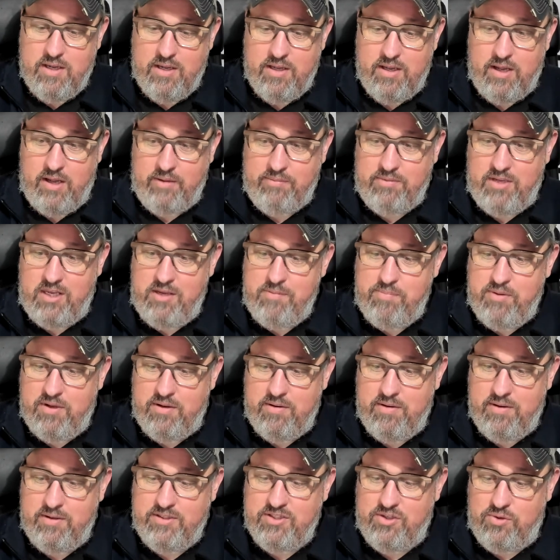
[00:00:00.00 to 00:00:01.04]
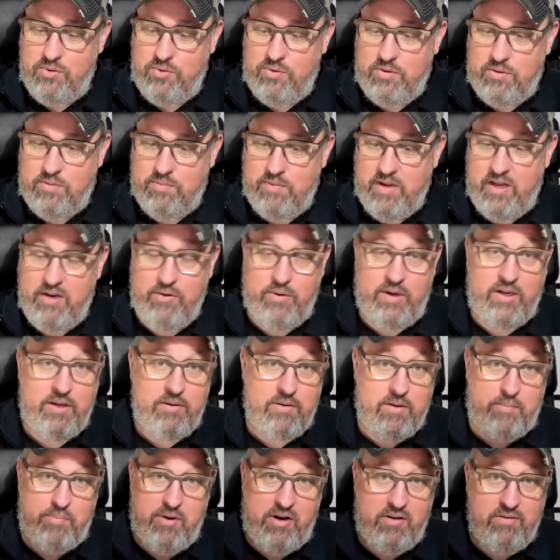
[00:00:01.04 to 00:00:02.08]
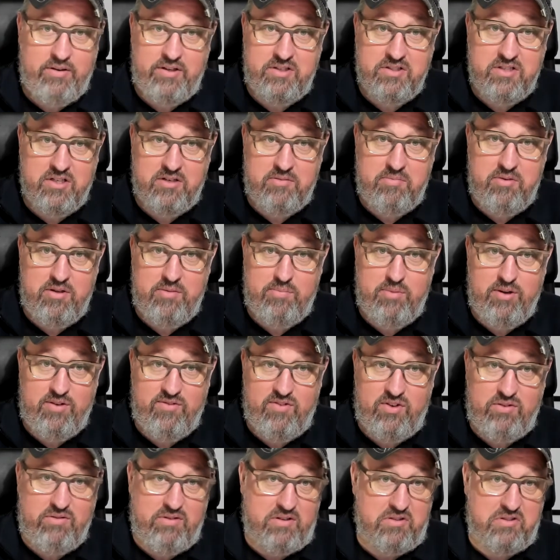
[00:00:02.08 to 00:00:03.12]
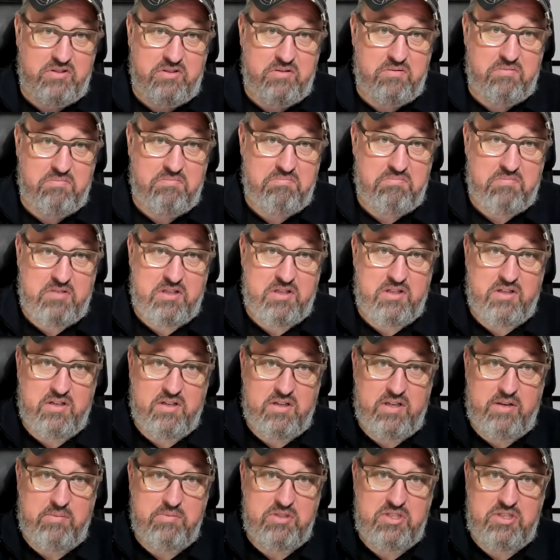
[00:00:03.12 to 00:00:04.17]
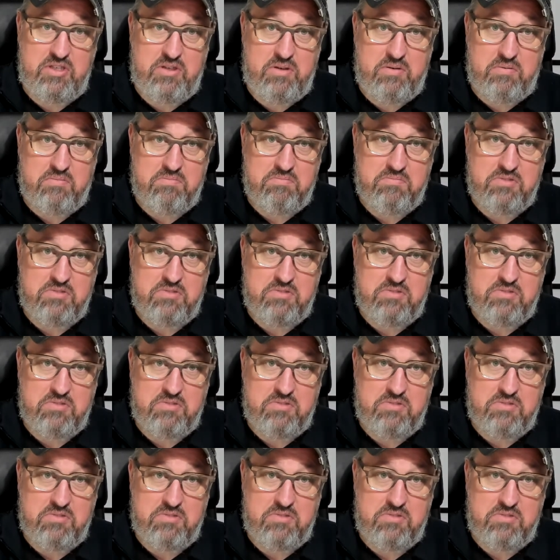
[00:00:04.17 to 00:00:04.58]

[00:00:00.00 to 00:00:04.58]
I'd keep it. It's cool. Anyway, apparently he's gonna be a big villain soon in the MCU.